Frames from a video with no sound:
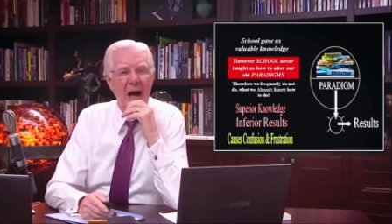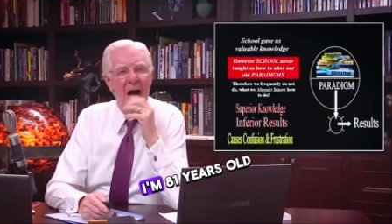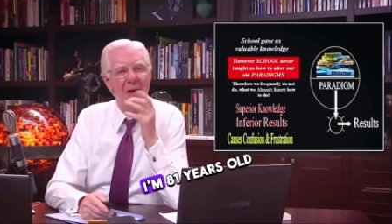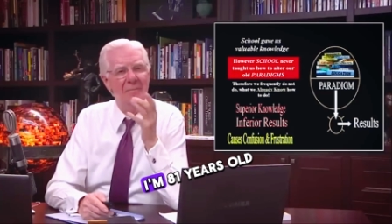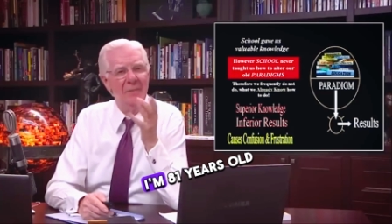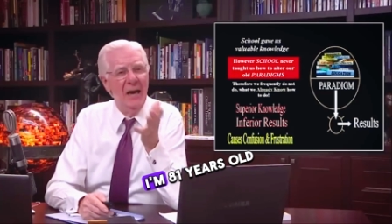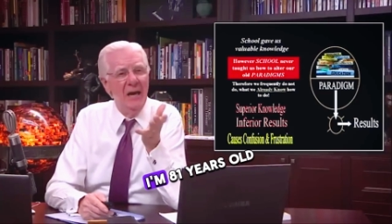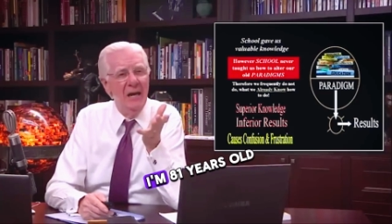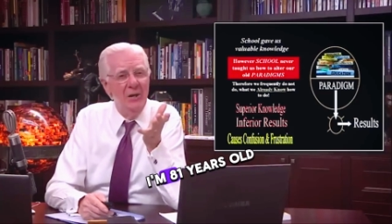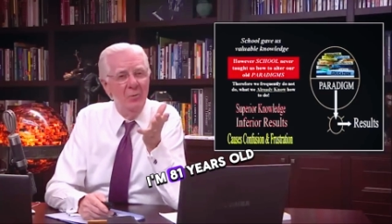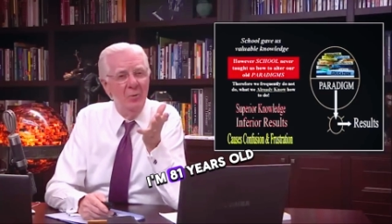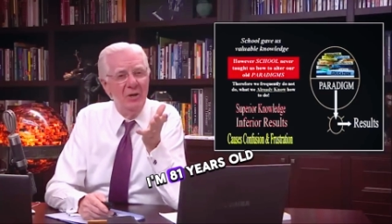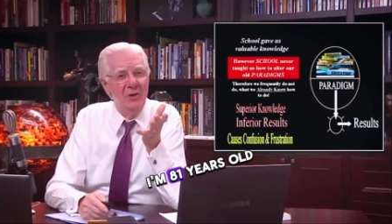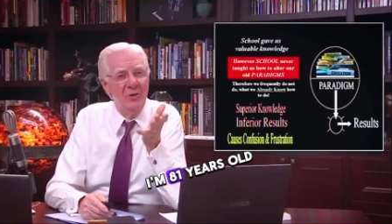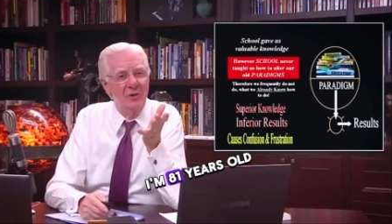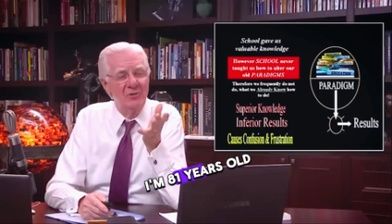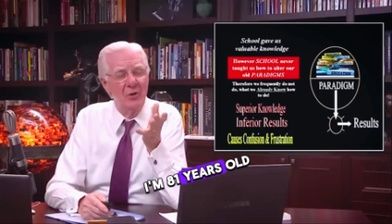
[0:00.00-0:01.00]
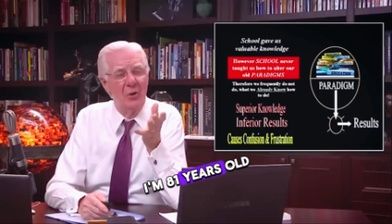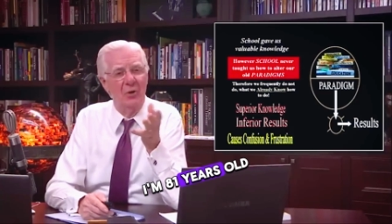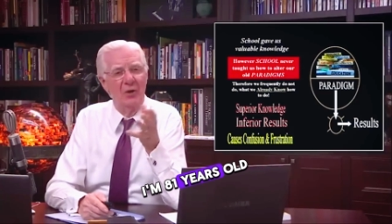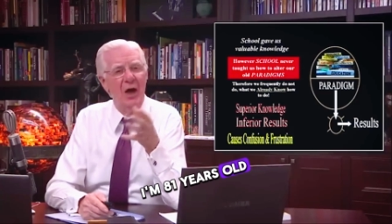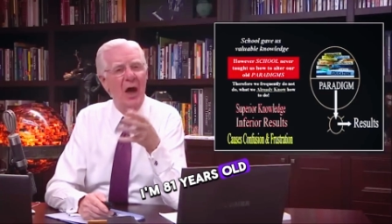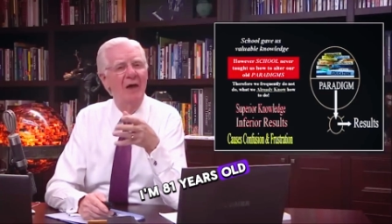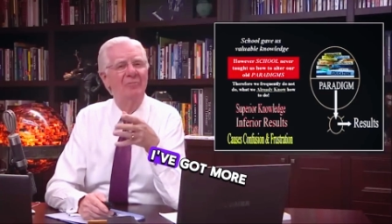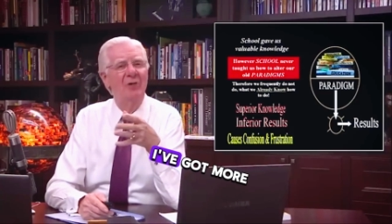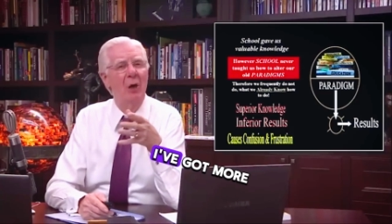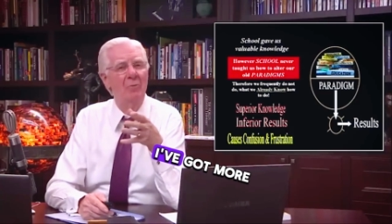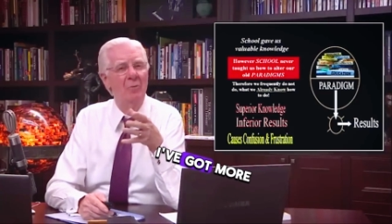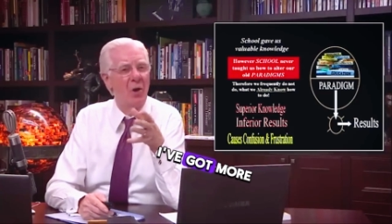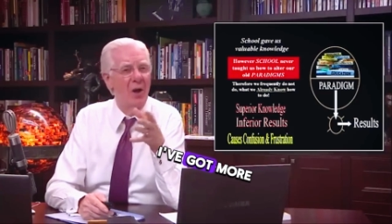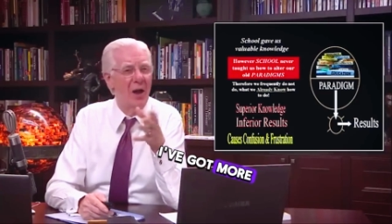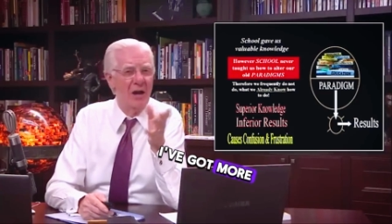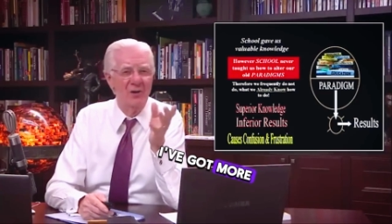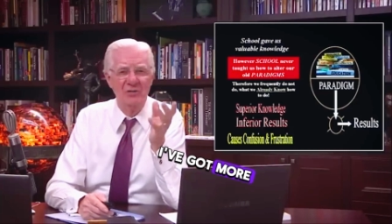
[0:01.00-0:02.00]
I'm 81 years old. I've got
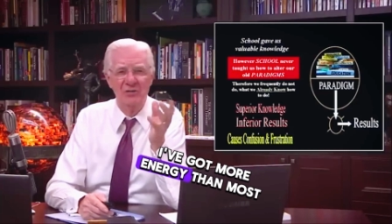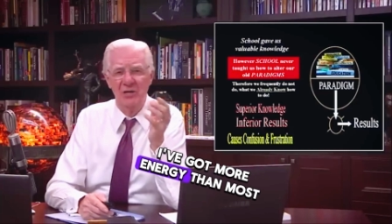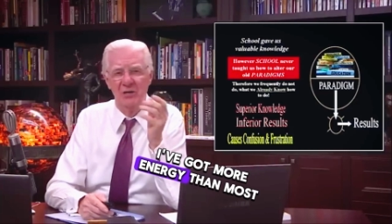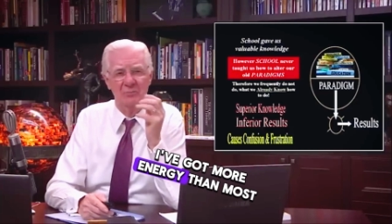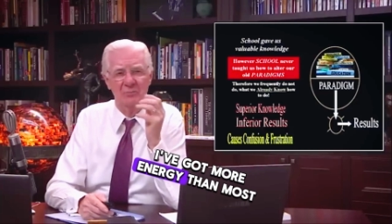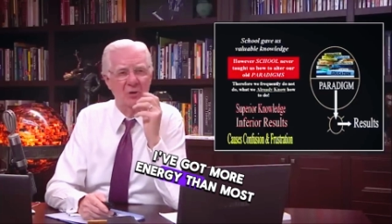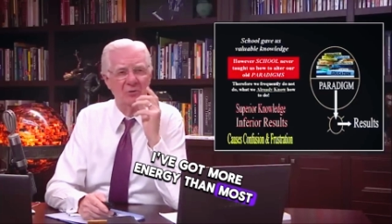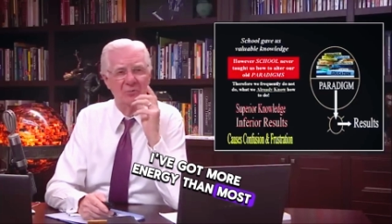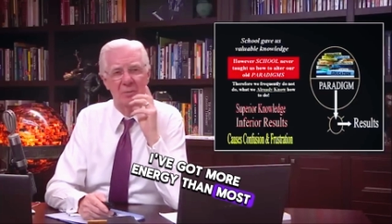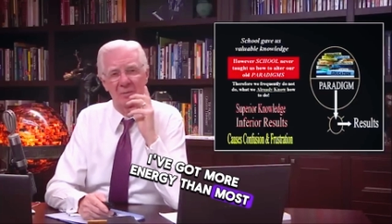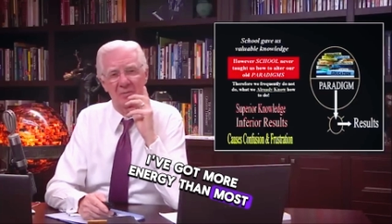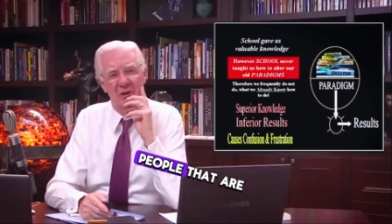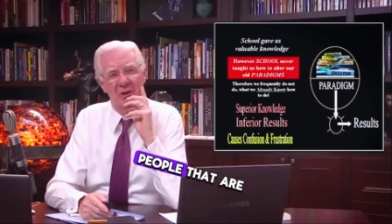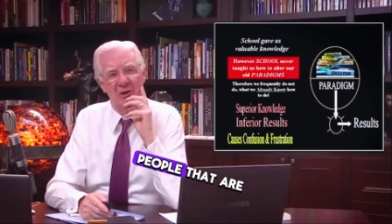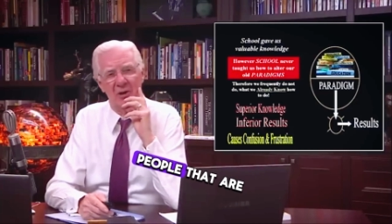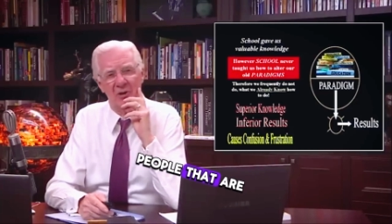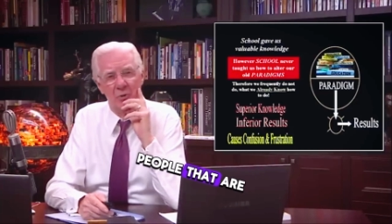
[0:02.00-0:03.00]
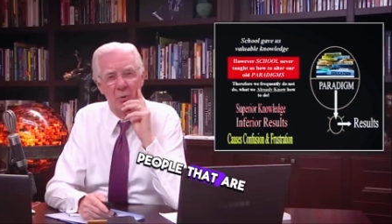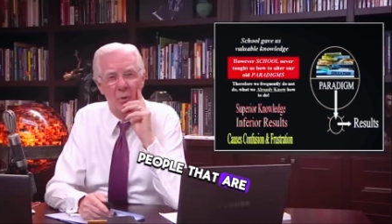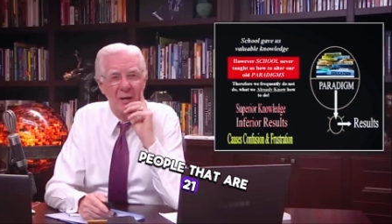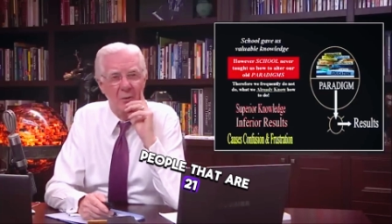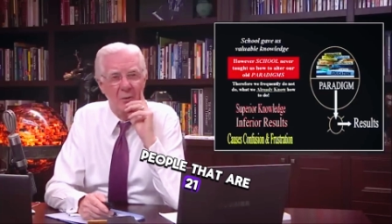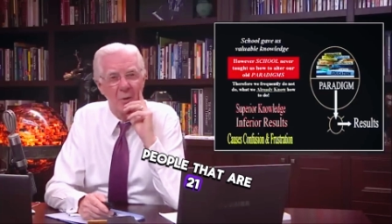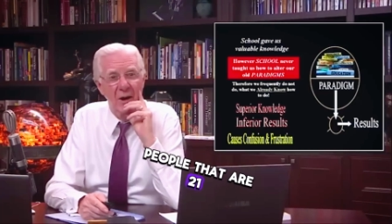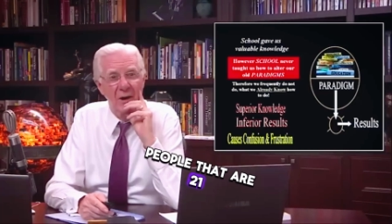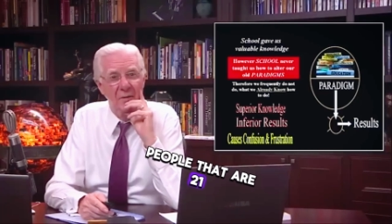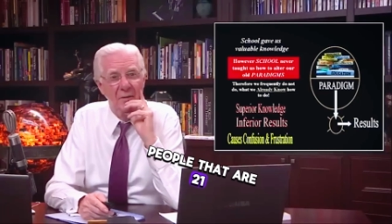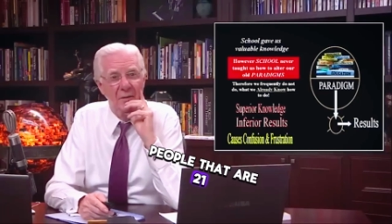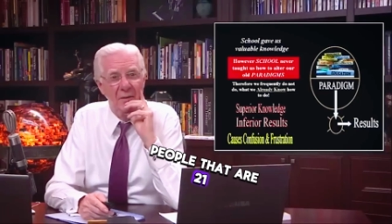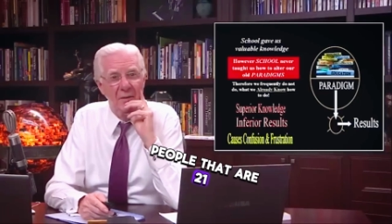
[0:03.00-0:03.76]
more energy than most people that are 21.